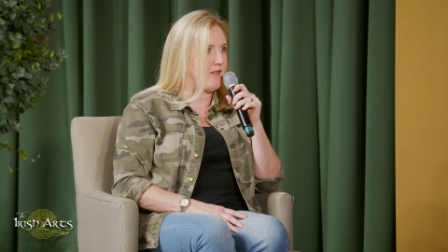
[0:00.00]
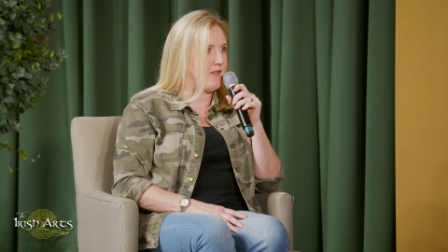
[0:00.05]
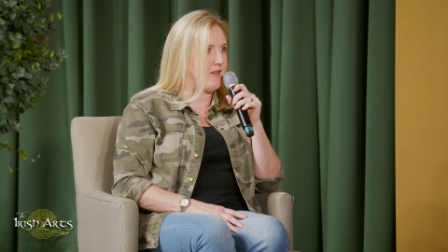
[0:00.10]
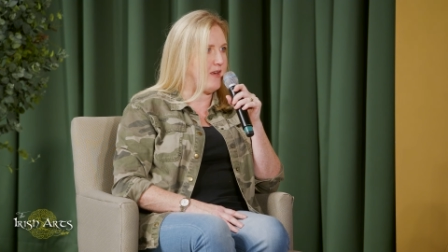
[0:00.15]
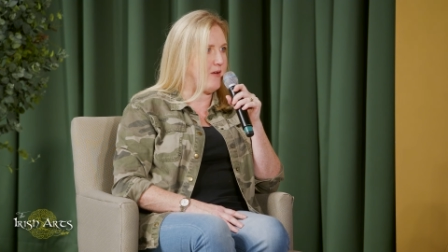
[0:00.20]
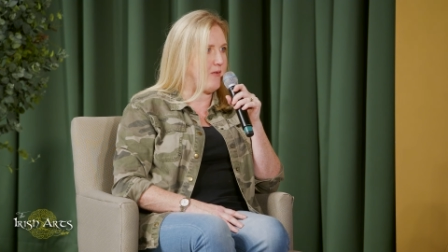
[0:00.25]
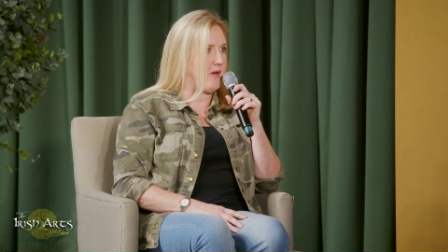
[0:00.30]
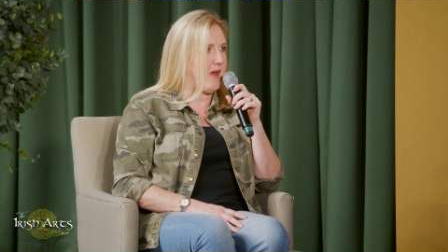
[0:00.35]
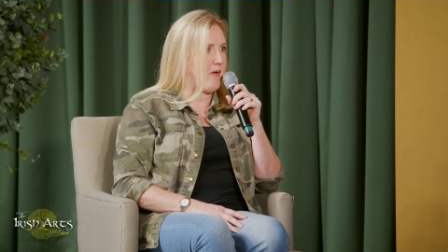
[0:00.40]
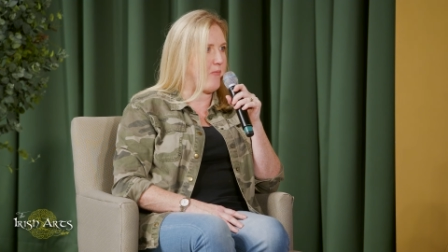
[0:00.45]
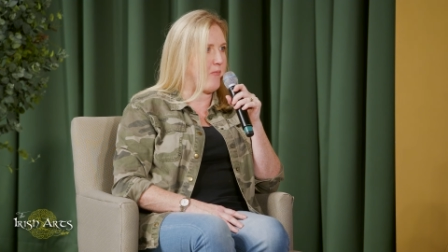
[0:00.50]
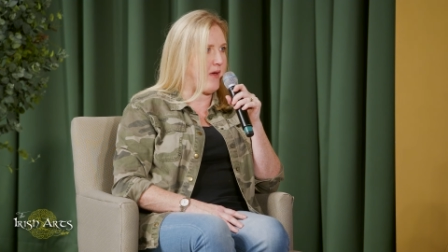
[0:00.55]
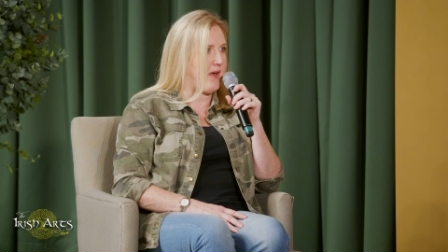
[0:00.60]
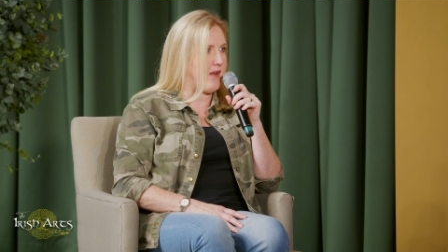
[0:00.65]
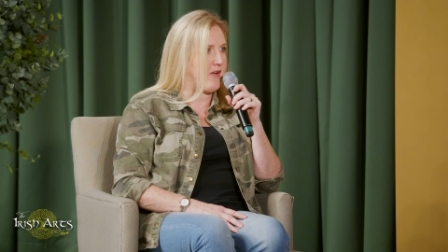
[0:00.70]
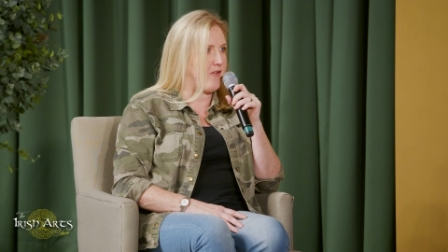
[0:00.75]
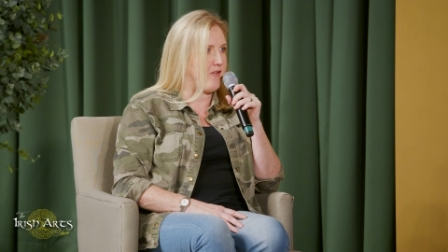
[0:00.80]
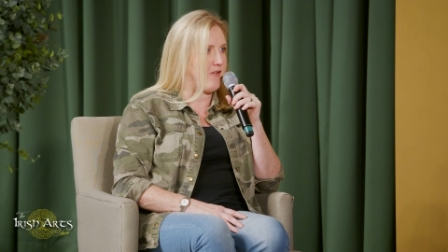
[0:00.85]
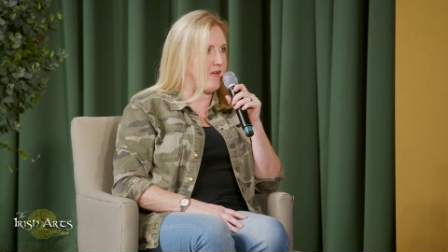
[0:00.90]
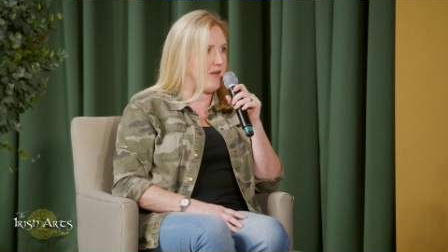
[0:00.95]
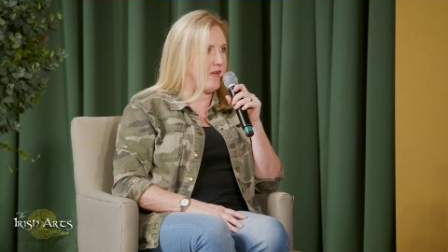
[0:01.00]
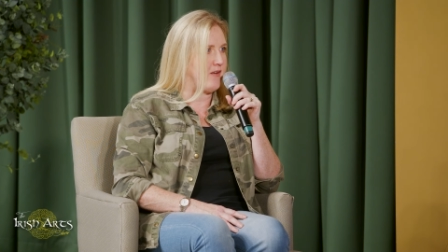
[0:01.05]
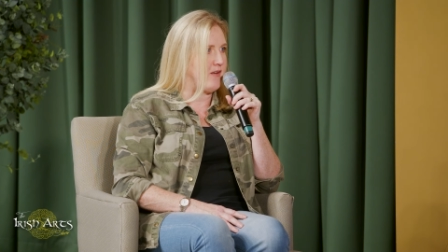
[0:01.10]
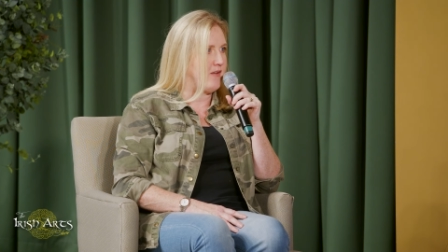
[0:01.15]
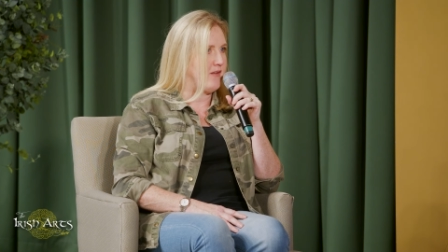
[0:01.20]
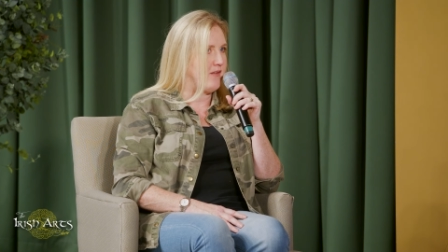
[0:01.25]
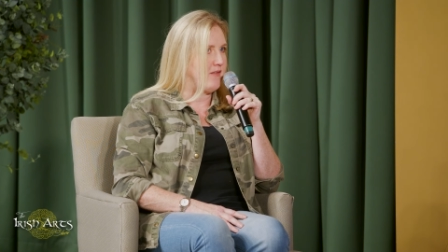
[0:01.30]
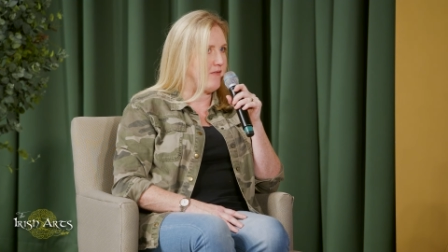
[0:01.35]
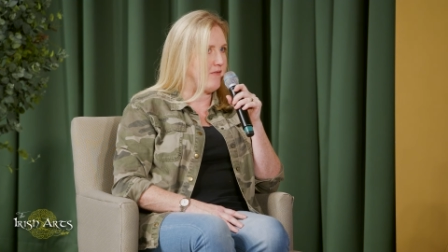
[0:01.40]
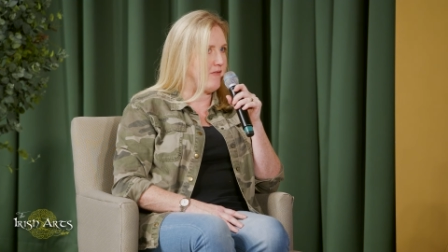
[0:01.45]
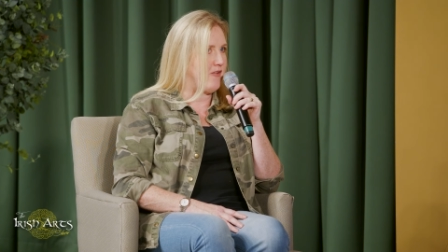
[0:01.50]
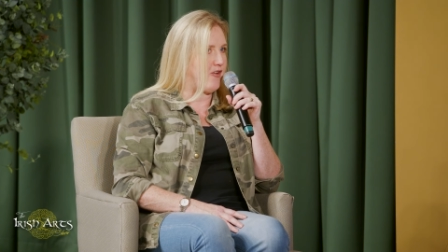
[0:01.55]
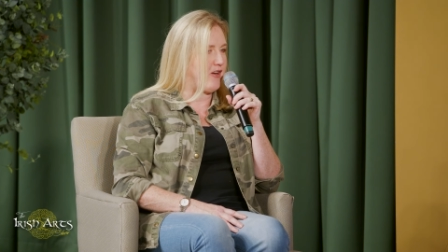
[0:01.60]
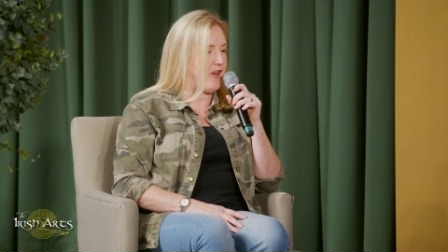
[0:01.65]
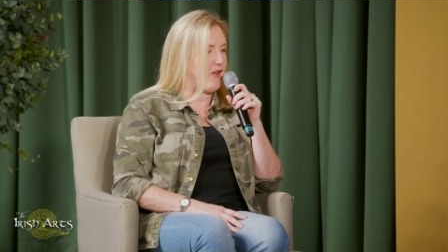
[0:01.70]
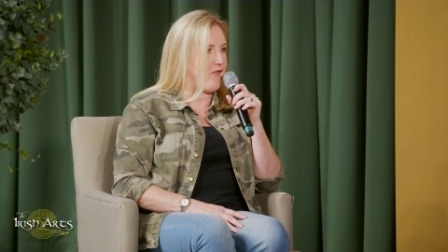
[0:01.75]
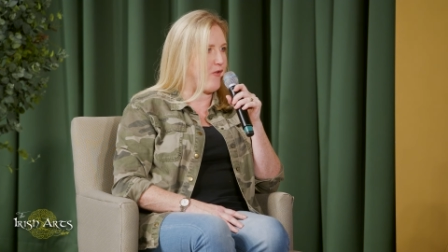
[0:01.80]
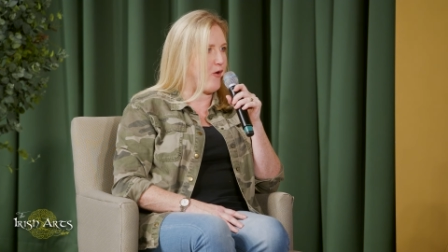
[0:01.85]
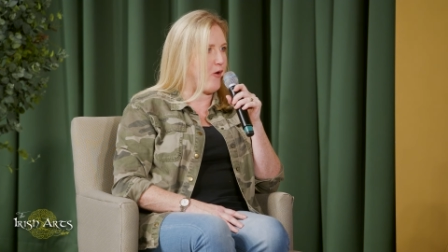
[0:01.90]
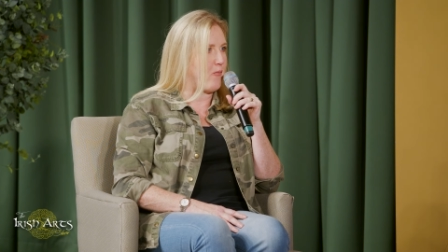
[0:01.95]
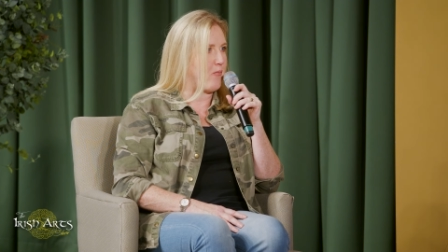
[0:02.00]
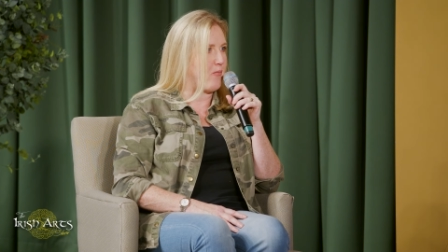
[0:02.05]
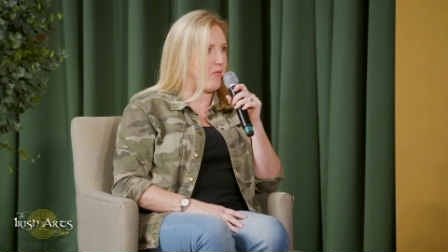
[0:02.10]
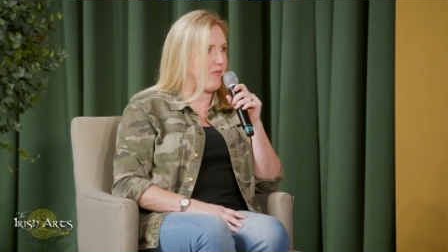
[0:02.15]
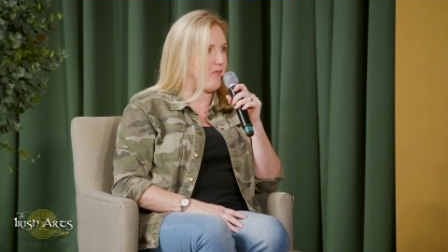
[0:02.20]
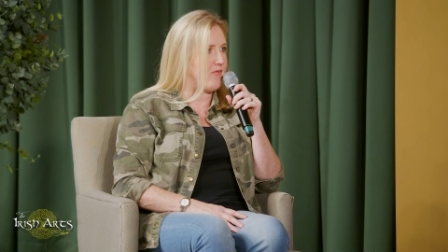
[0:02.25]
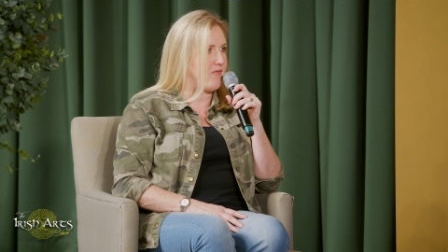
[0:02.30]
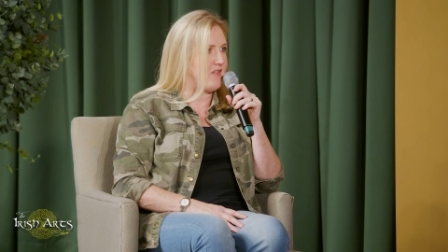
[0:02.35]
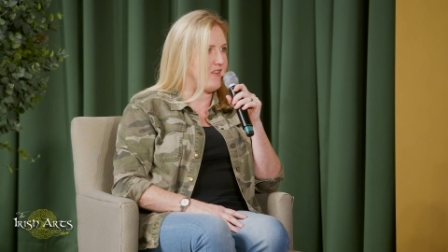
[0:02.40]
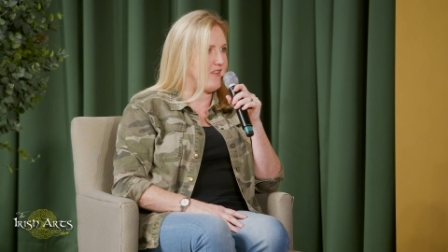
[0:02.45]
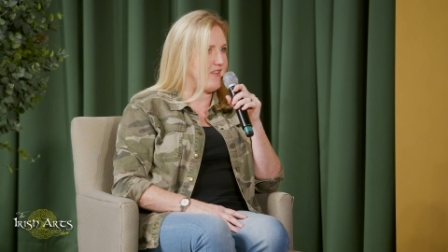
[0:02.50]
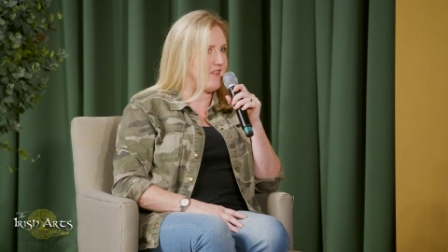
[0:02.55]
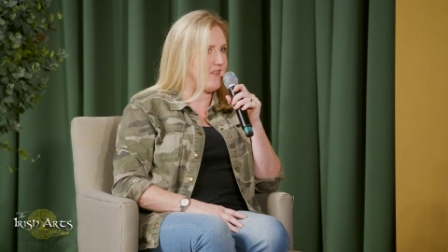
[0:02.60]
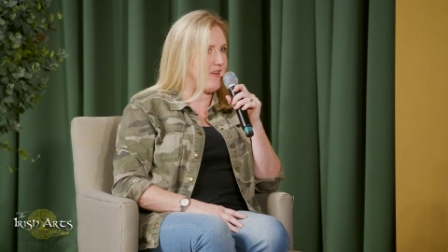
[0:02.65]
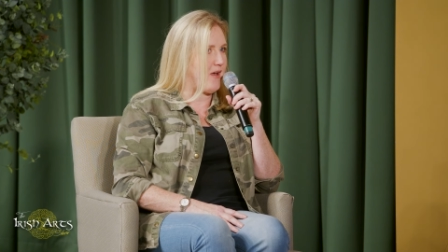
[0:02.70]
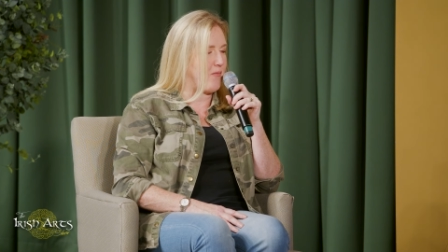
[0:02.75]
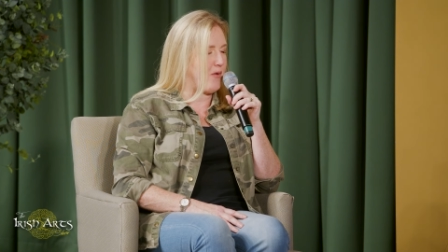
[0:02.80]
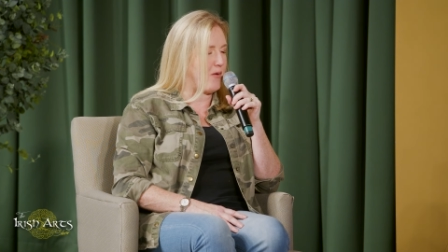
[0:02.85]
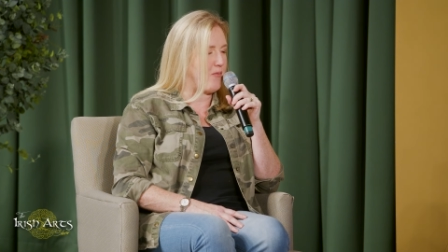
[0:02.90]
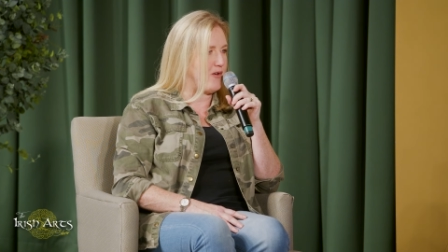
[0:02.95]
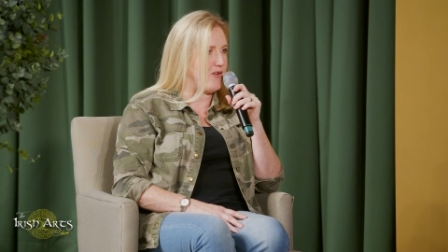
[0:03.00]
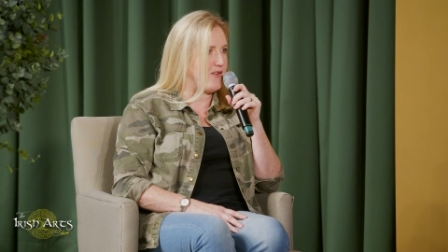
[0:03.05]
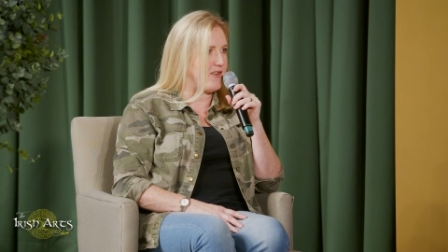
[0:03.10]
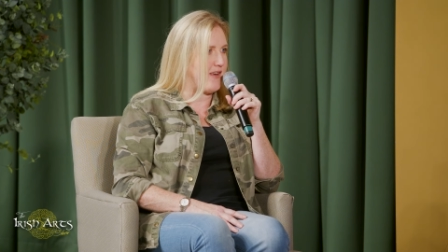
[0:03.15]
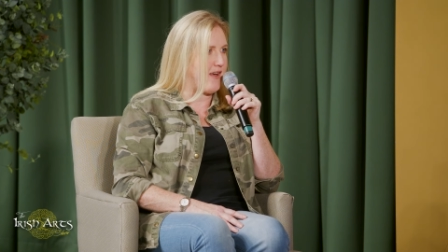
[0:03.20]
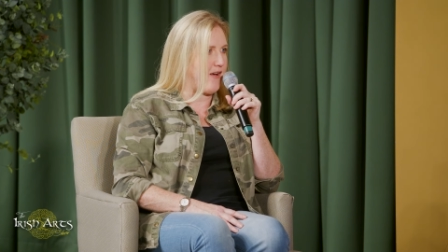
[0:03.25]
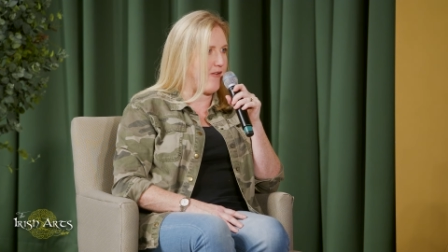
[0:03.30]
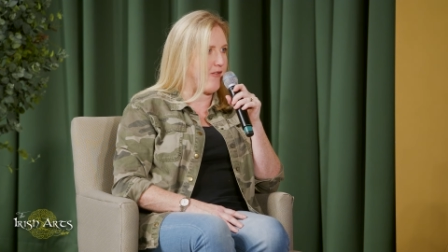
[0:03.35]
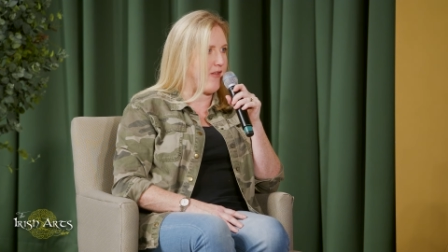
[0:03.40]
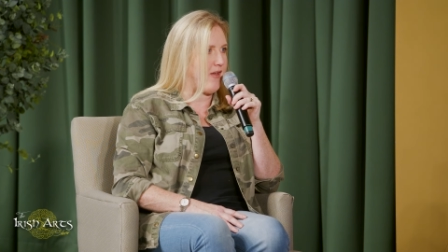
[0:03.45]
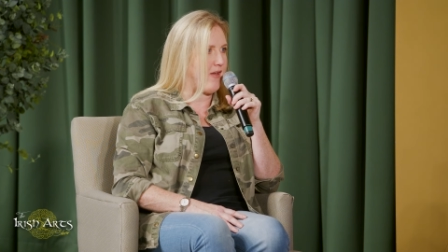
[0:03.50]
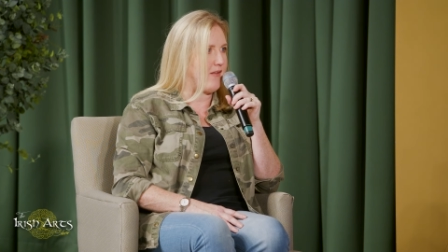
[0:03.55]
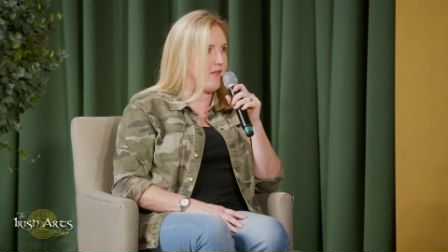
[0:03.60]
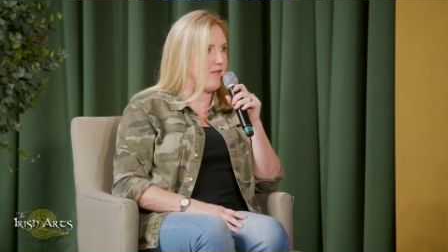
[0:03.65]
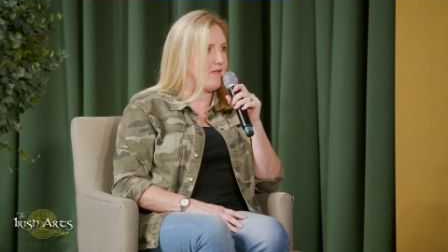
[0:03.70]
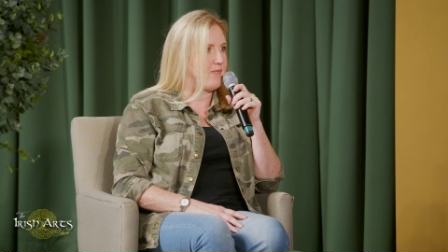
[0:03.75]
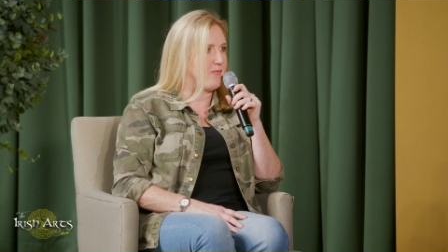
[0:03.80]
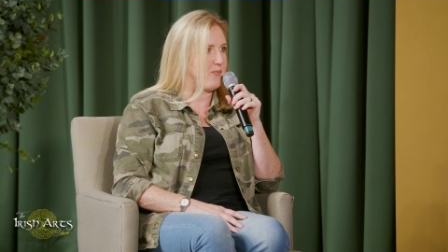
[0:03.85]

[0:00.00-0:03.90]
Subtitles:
keep getting better, and not give up. Just get my music out there.